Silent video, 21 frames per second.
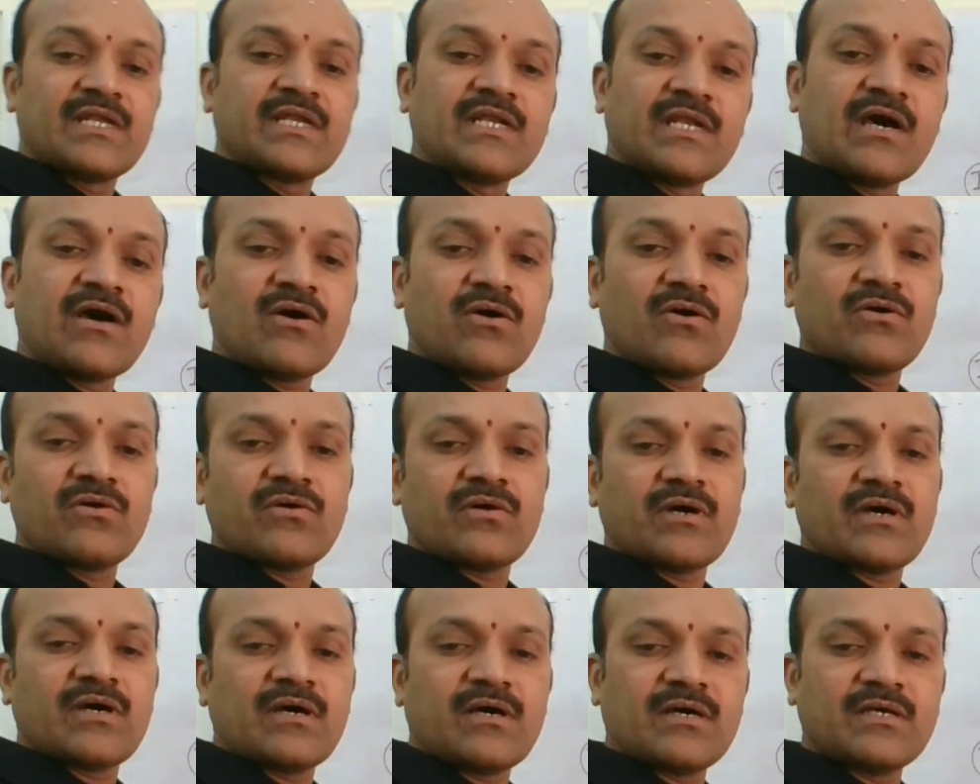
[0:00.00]
Now,
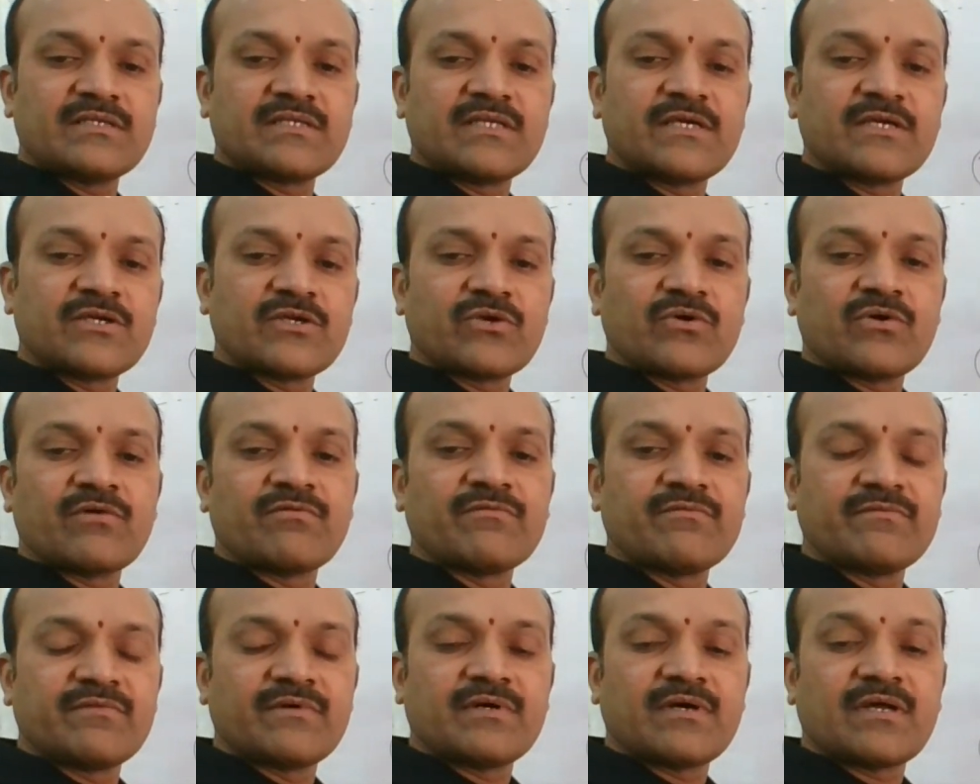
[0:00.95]
I think you have
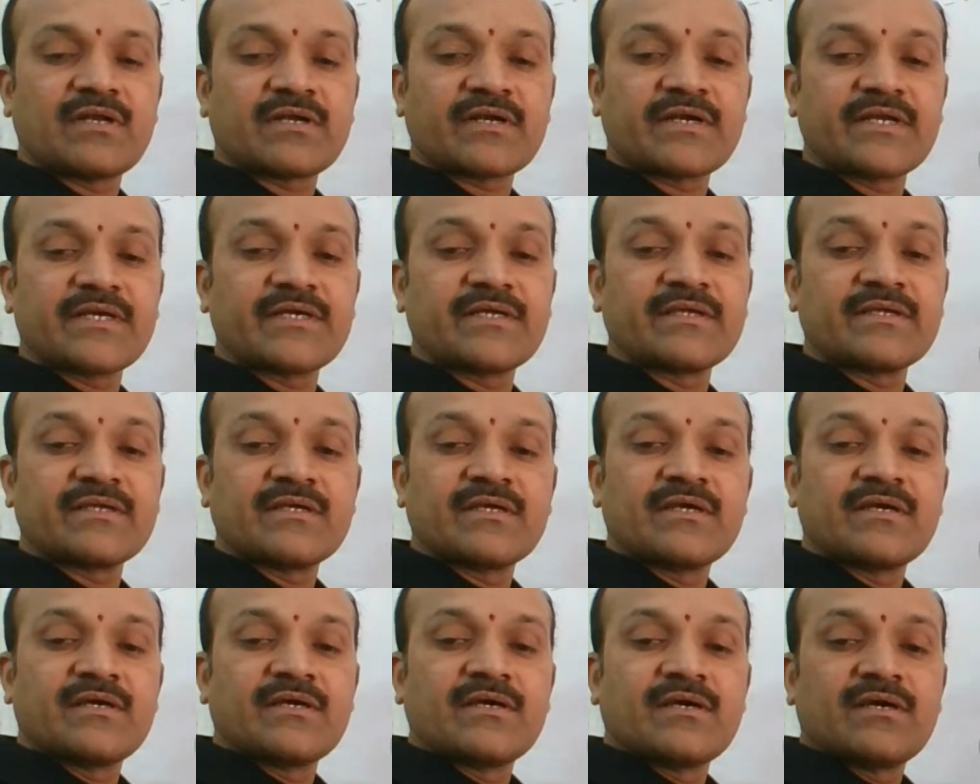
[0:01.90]
already
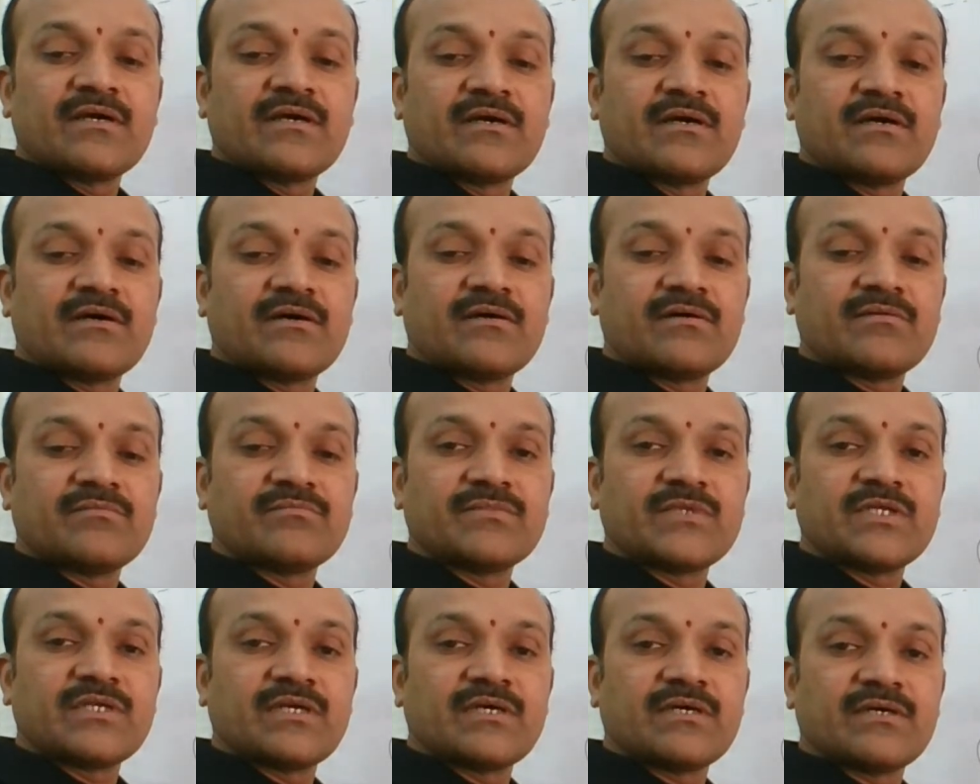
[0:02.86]

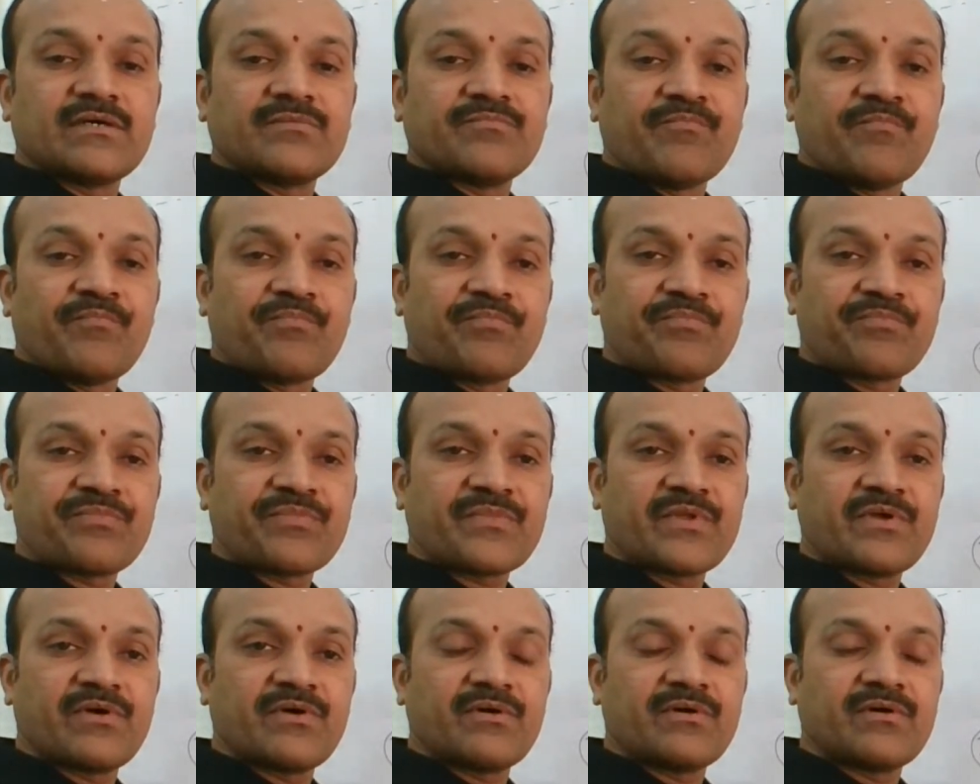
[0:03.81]
in
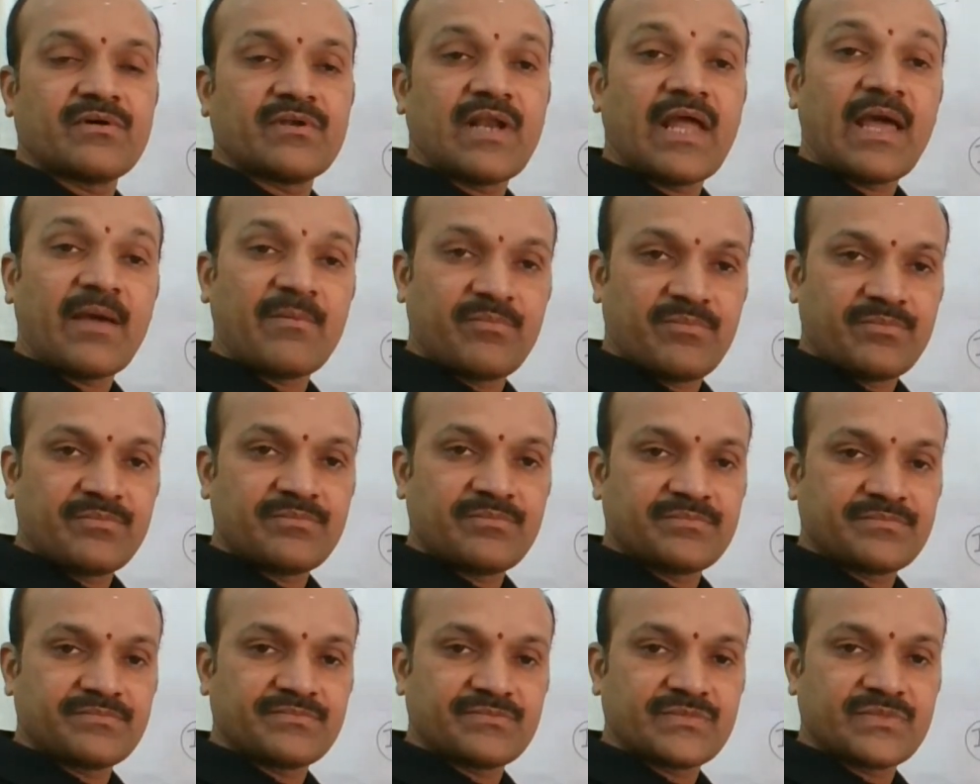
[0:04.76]
lab,
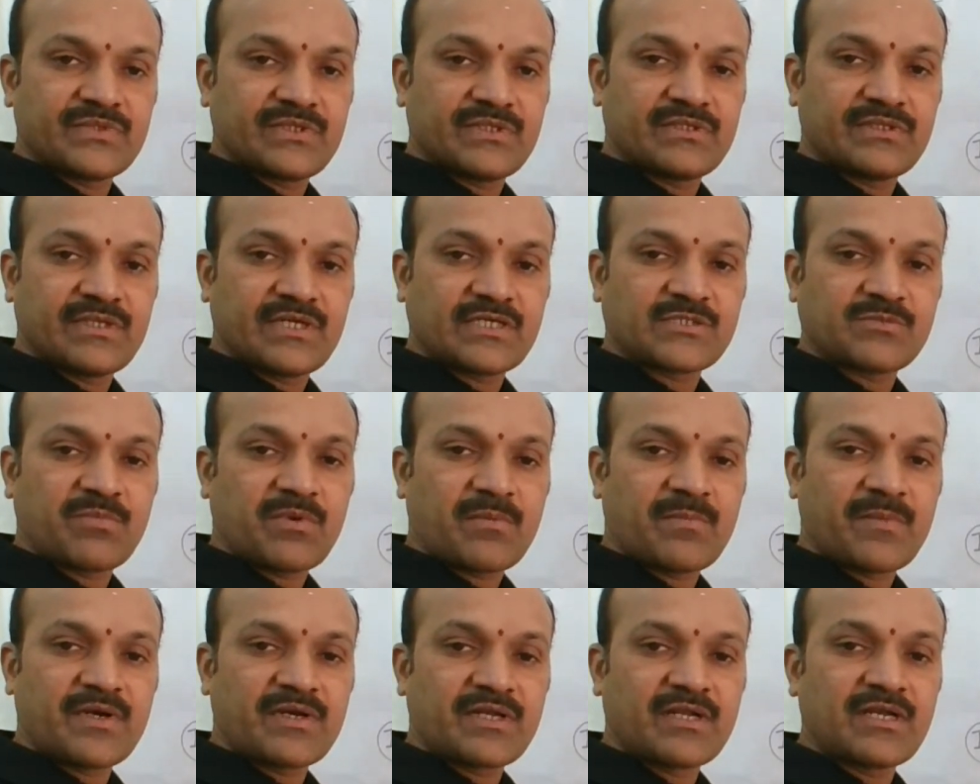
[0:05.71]
in
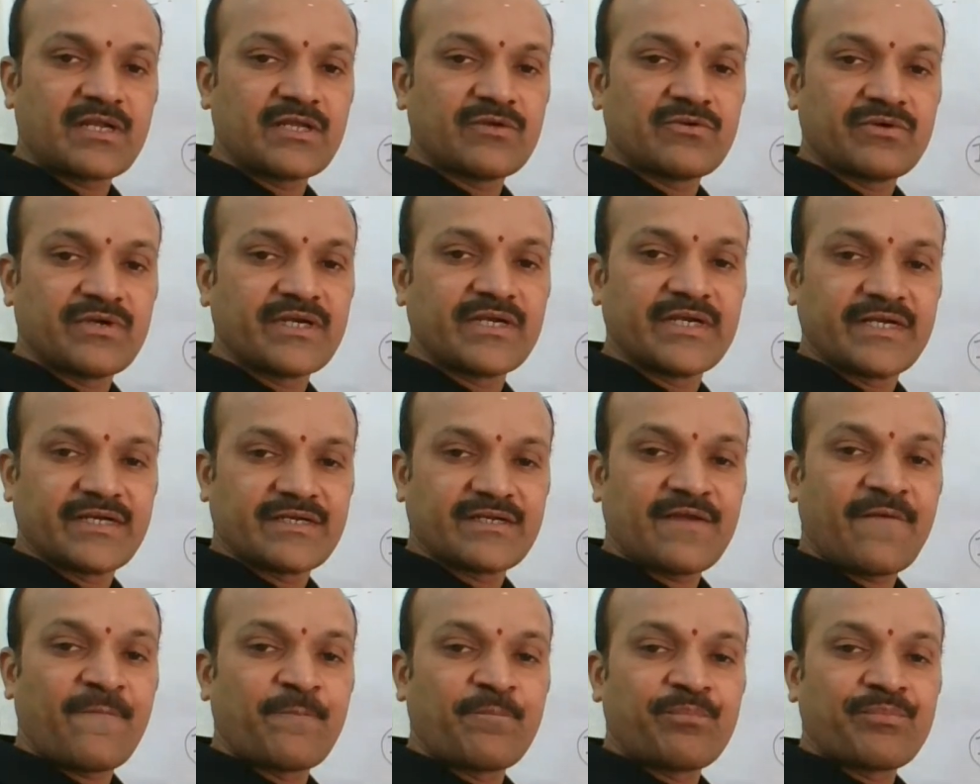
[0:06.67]
experimentally you did it.
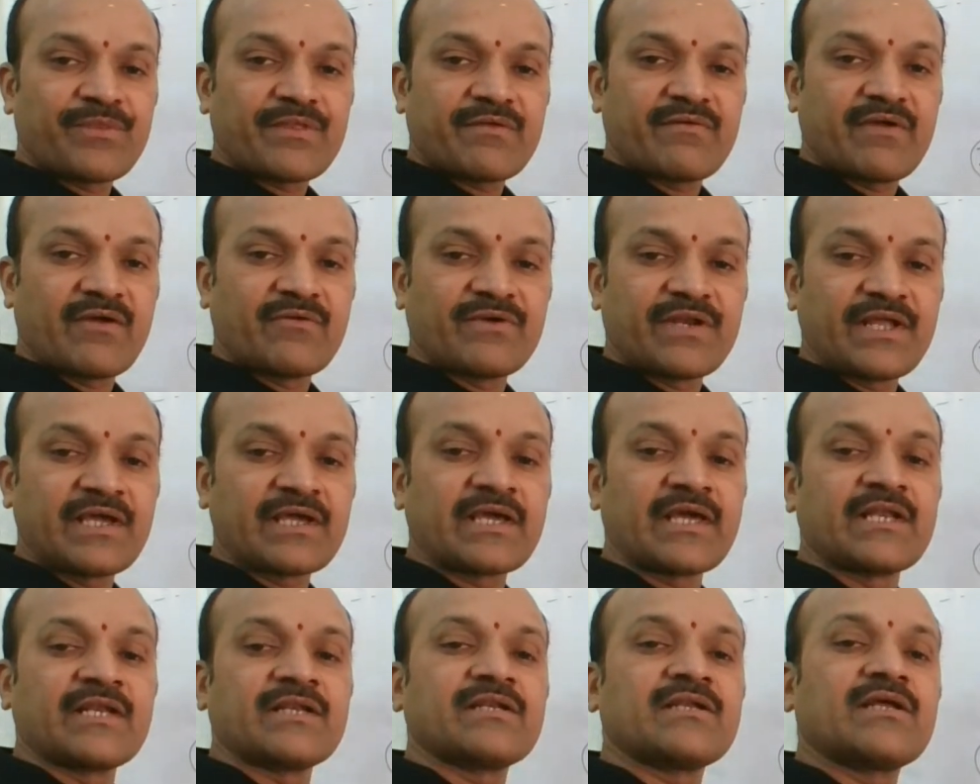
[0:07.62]
I have
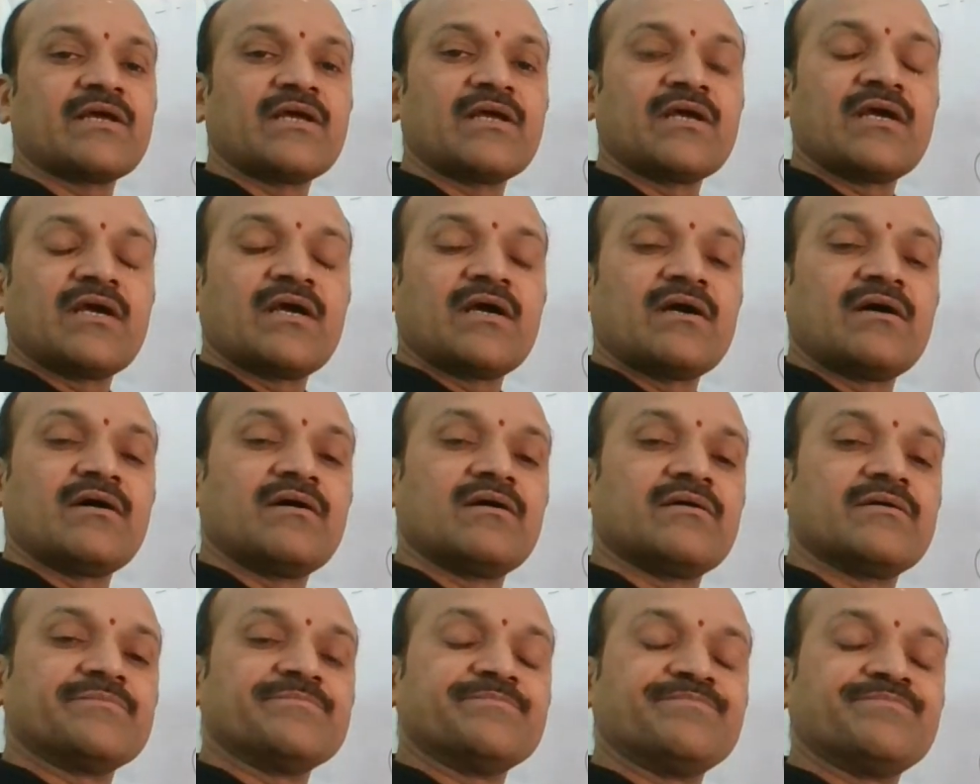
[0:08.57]
taken
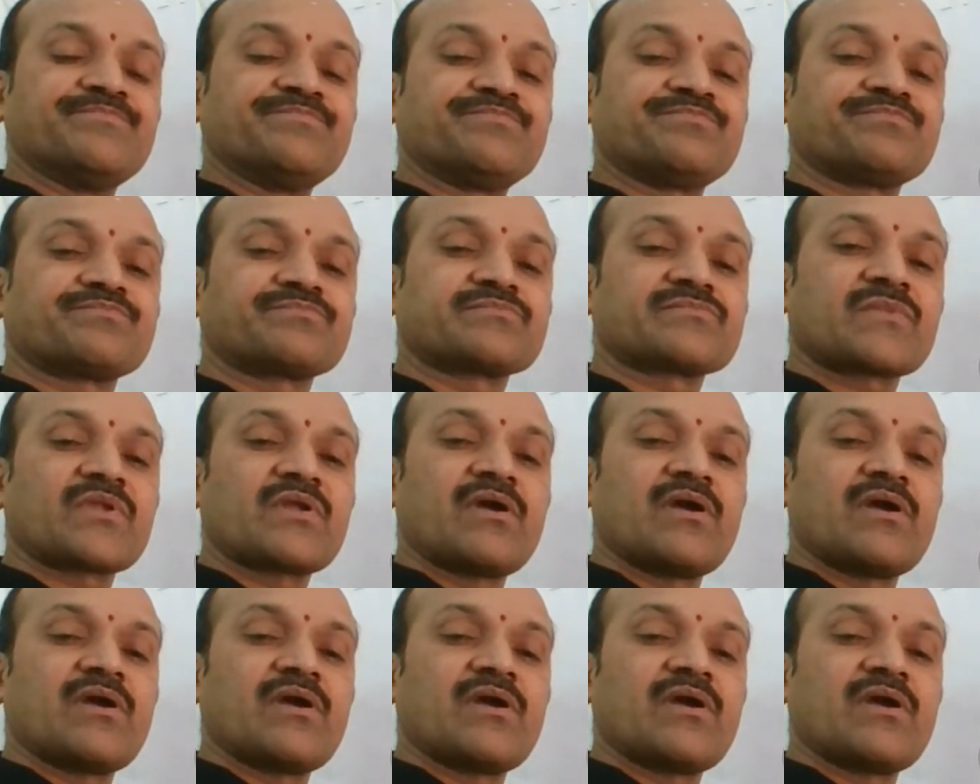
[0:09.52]
um,